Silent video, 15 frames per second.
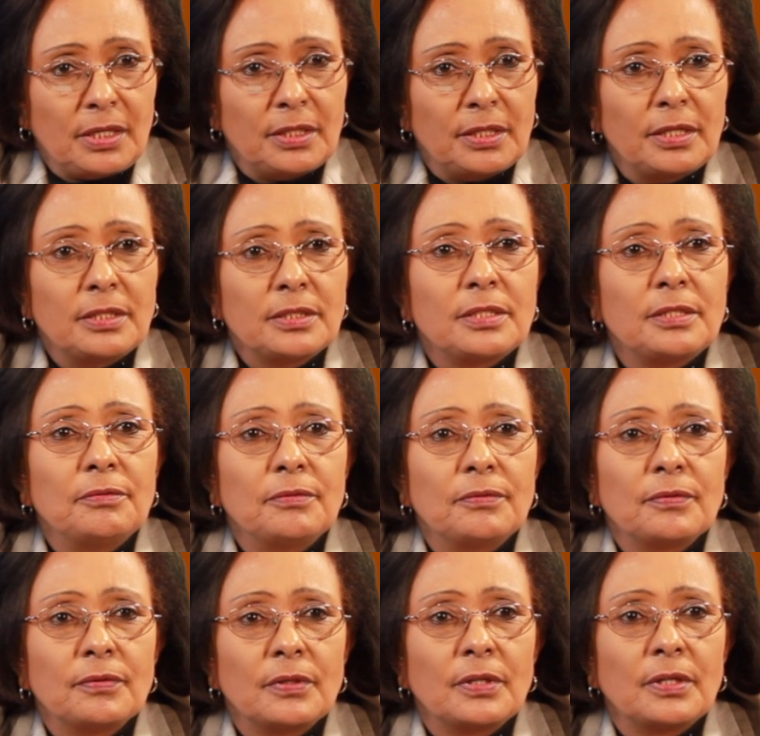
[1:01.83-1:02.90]
intensive
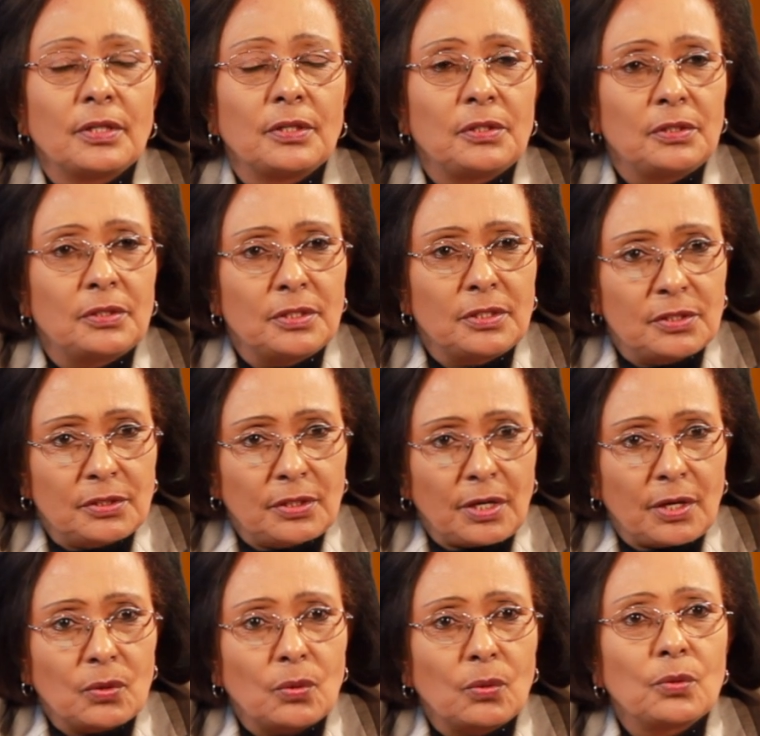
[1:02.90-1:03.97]
it needs
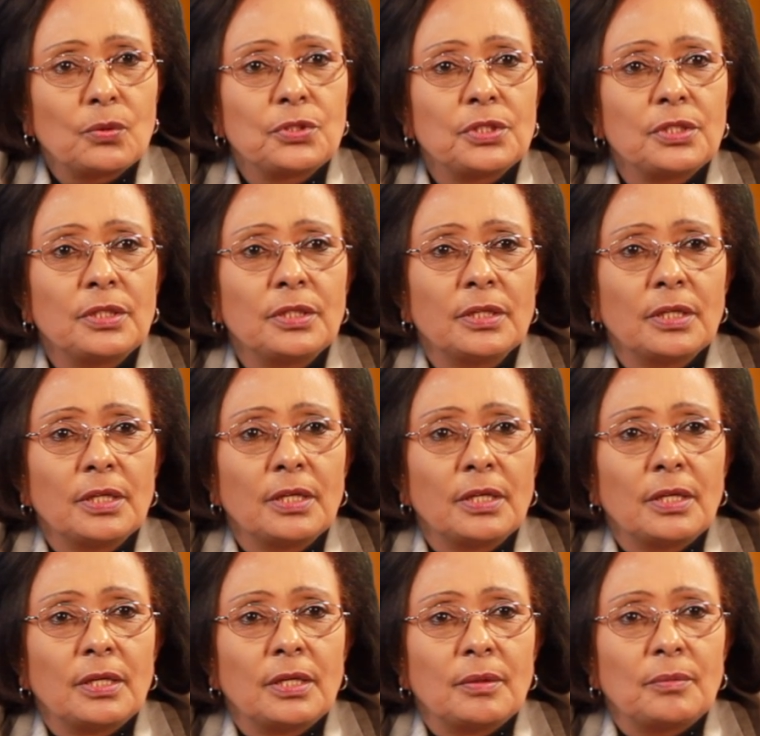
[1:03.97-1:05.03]
technology
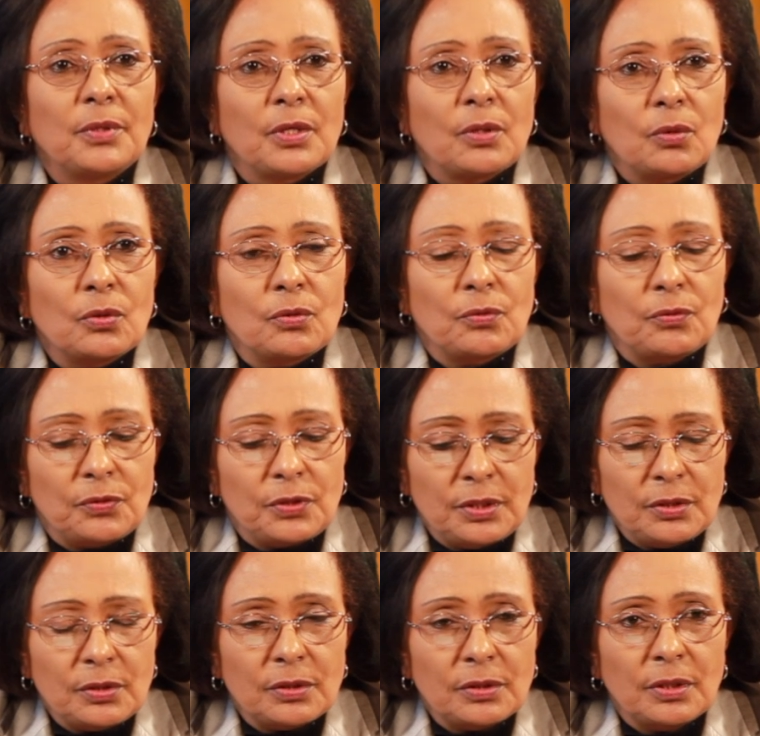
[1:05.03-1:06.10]
because of
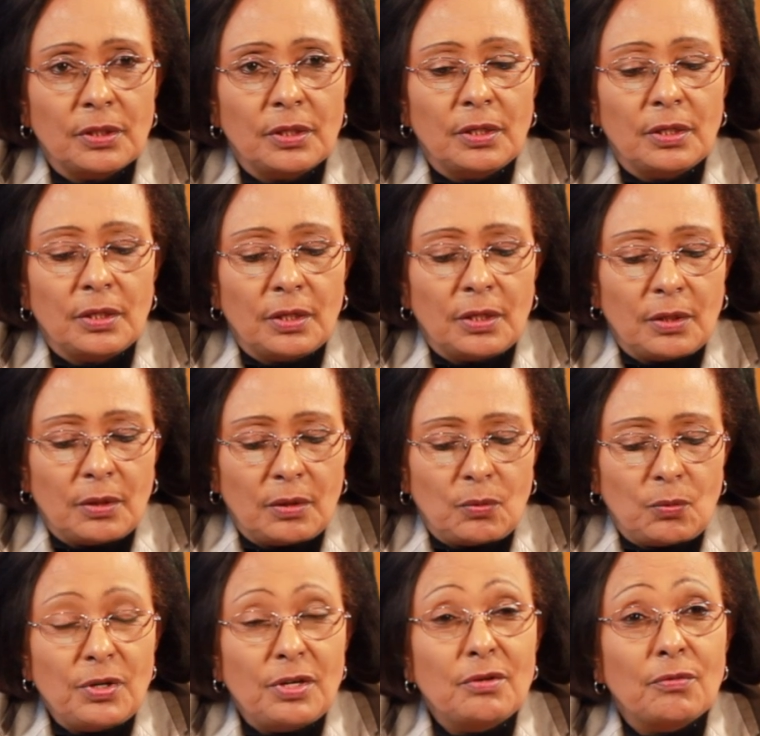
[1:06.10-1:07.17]
this
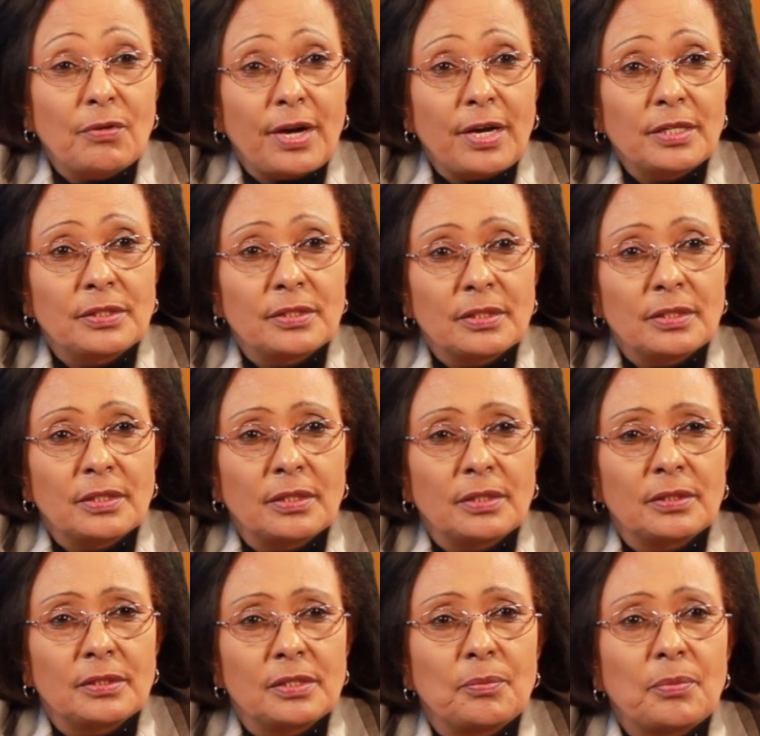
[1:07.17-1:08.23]
we invite
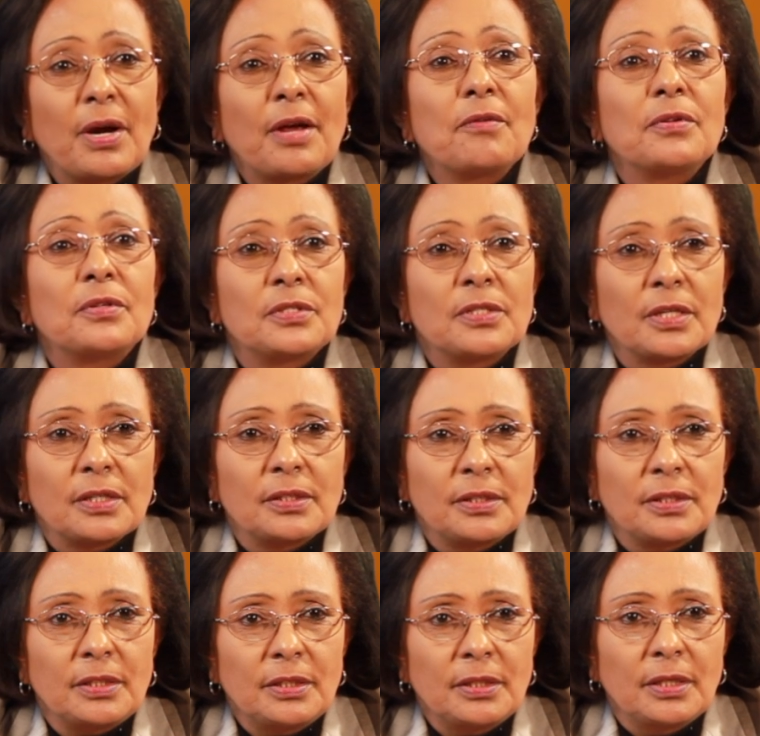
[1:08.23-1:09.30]
the private
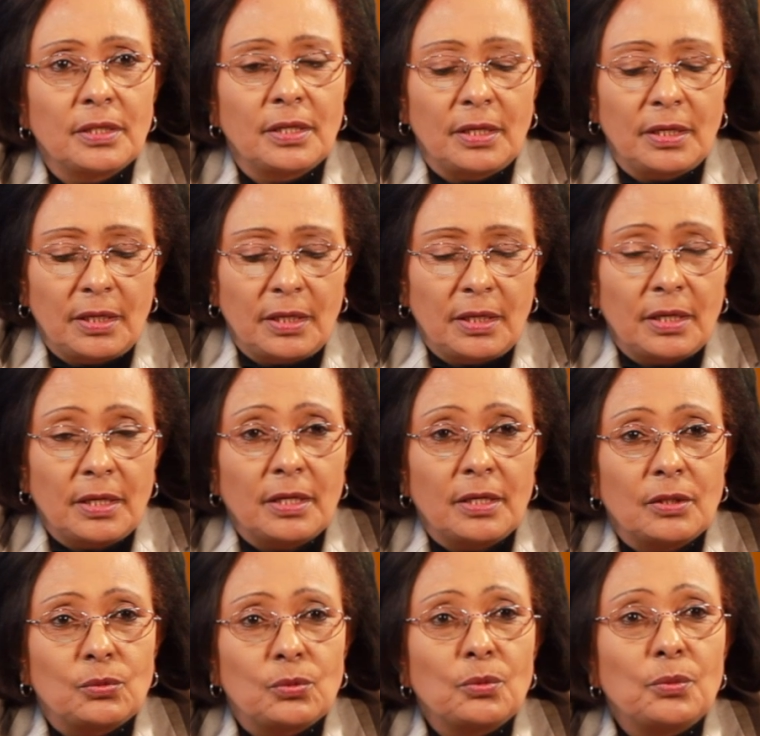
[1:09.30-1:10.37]
sector
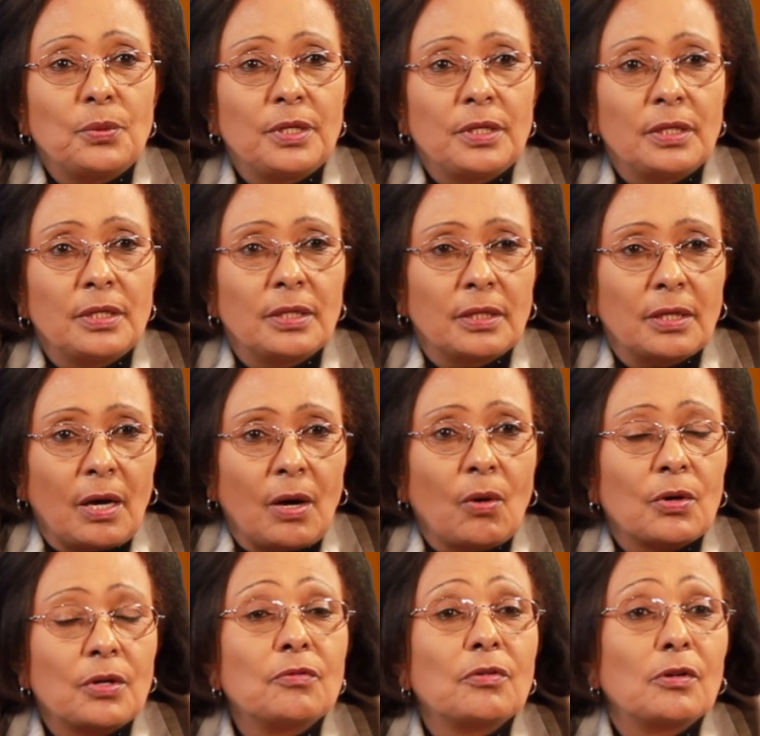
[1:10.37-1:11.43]
to be our
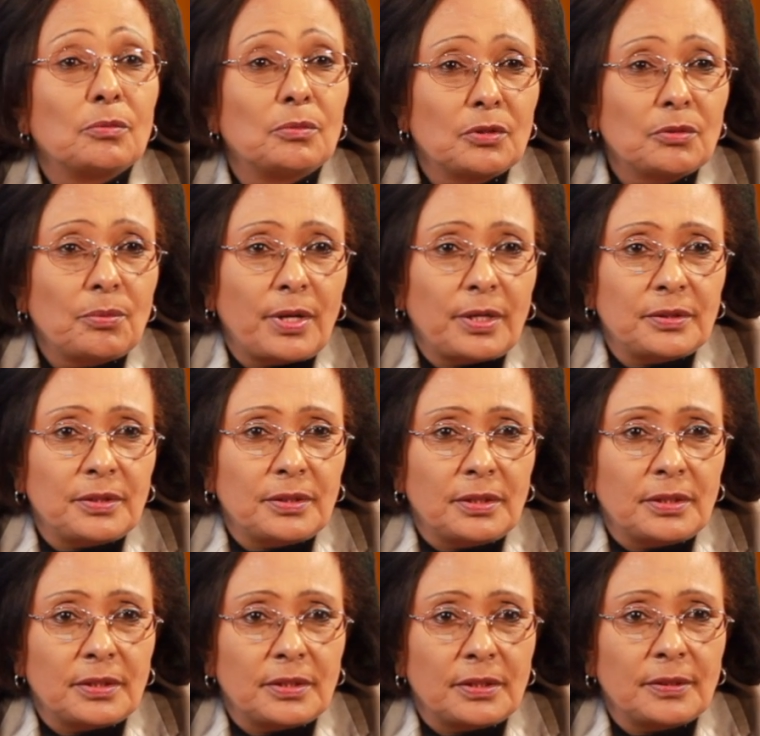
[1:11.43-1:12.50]
development
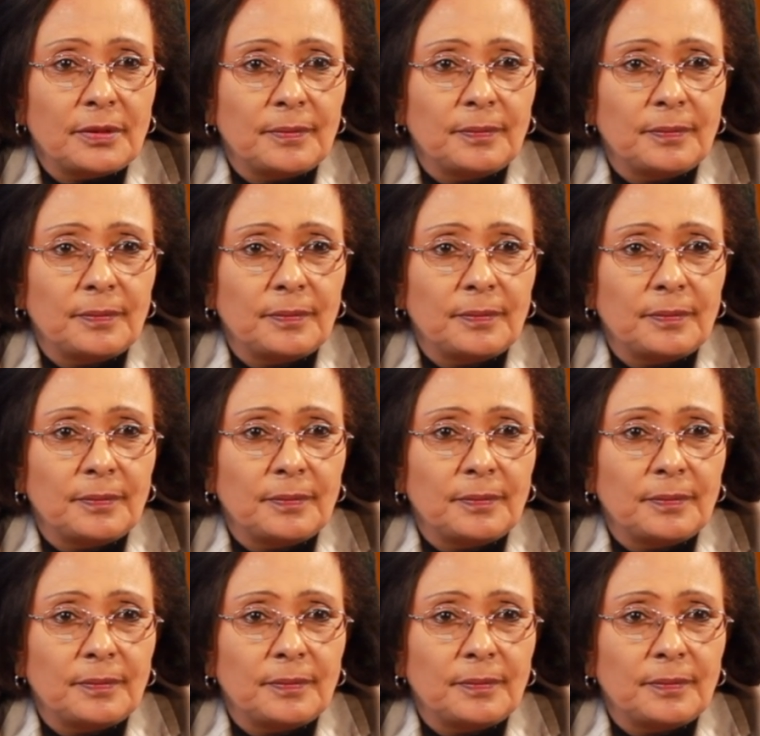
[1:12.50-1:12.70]
partners.